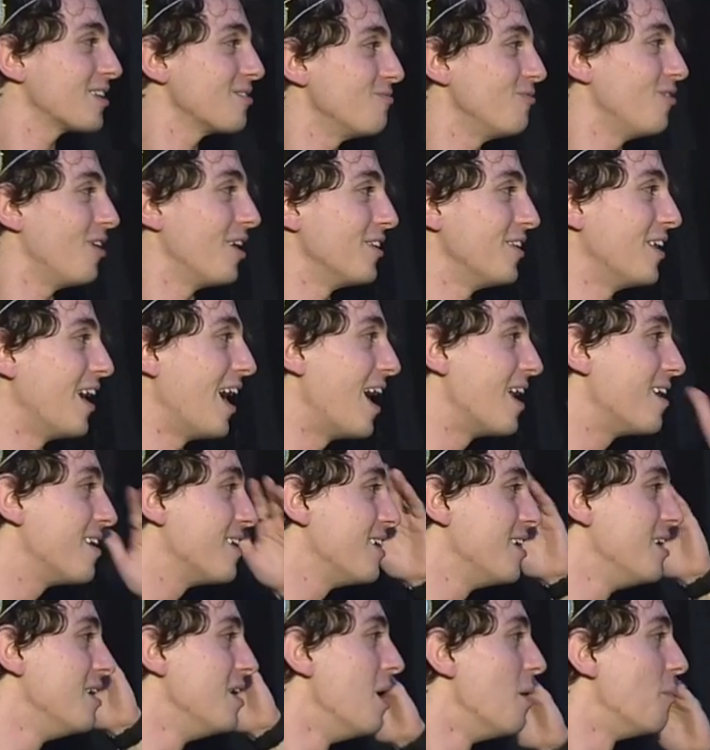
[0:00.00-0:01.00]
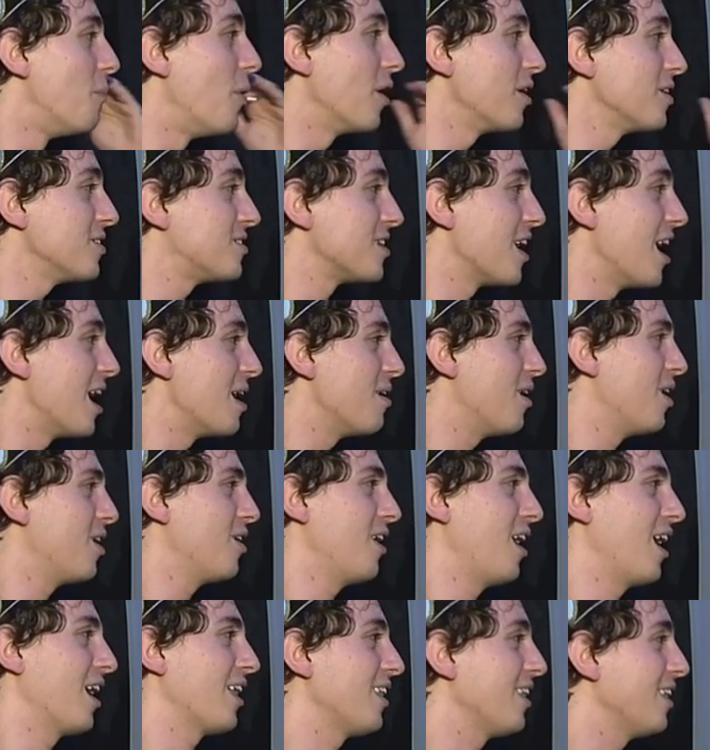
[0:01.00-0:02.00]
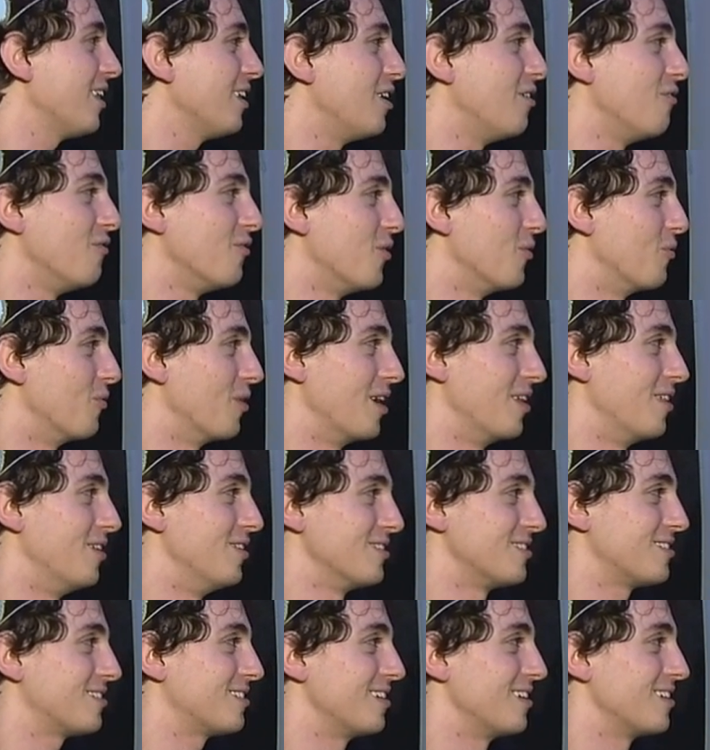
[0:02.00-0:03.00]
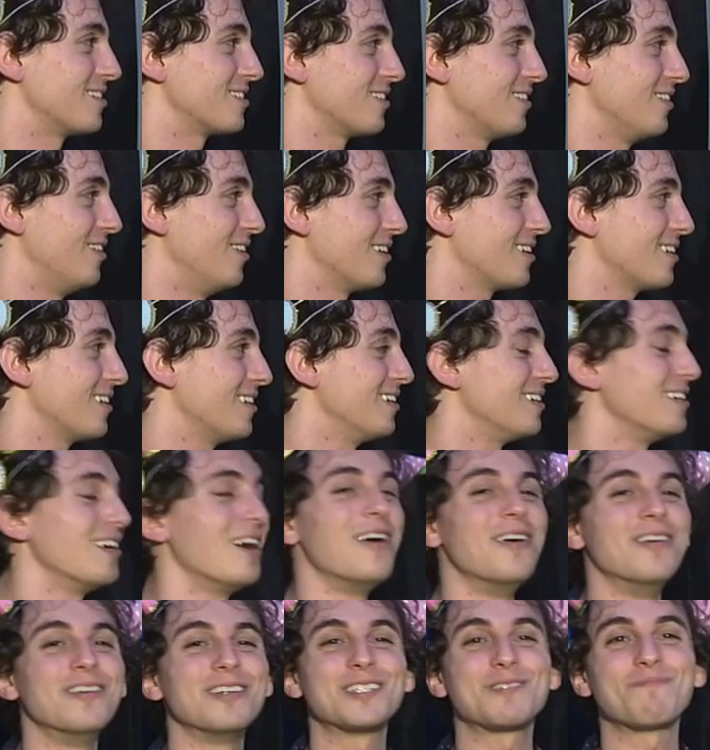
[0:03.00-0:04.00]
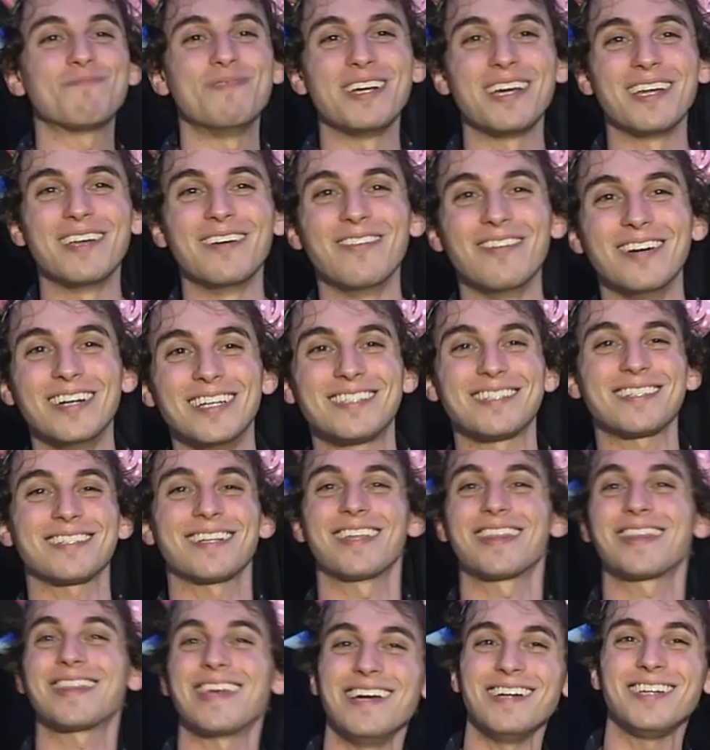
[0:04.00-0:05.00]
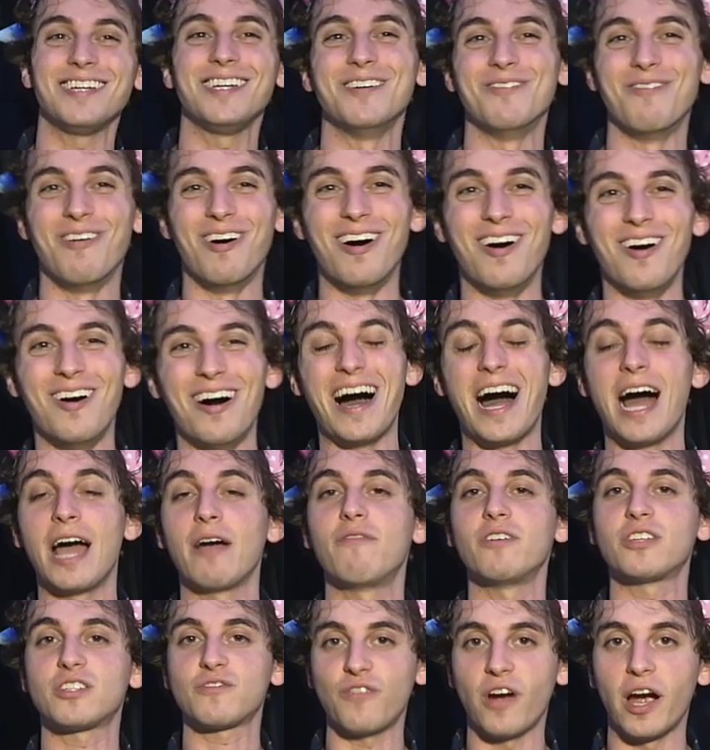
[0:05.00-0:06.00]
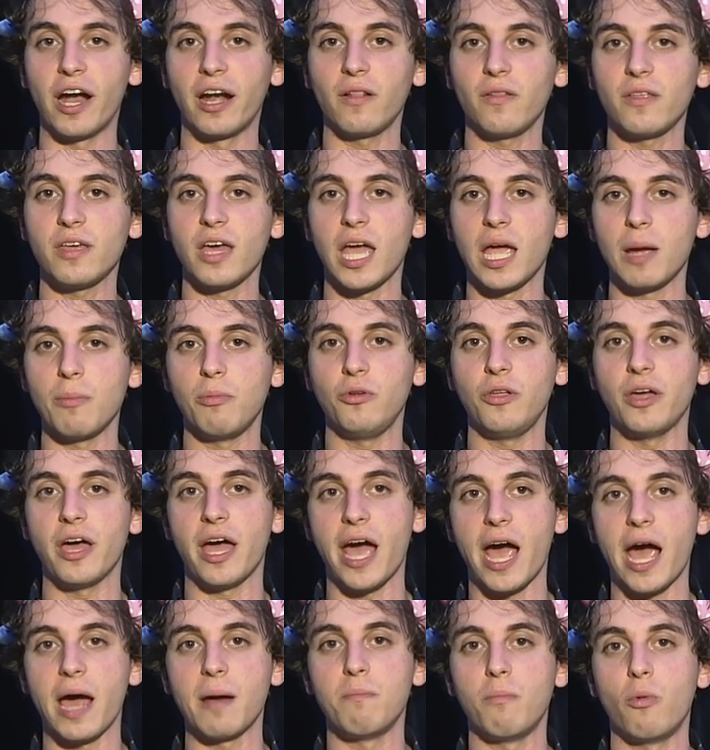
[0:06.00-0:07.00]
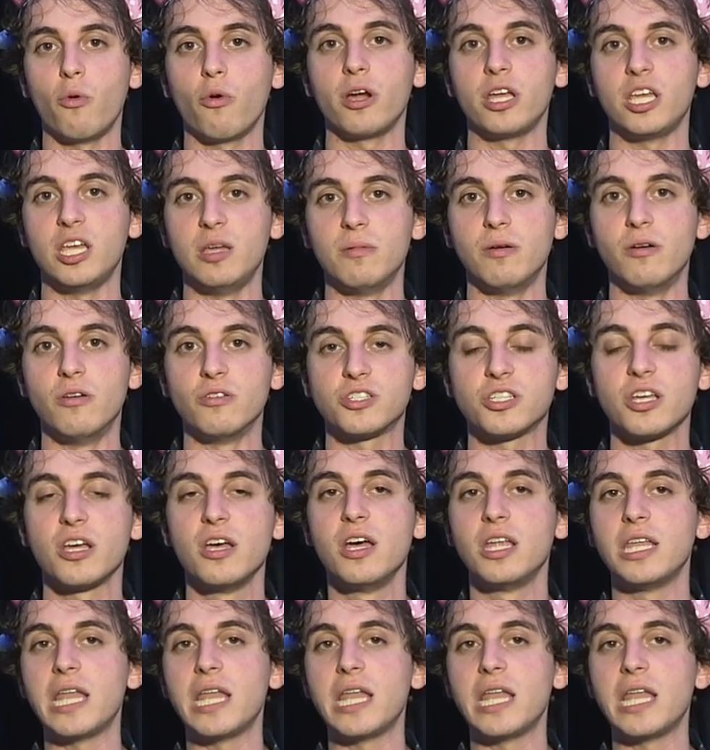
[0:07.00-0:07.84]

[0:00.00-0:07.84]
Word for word: and whatnot. Party time. I love the way those things look. Yo, speaking of which, thank you all. I was finally able to add more emotes.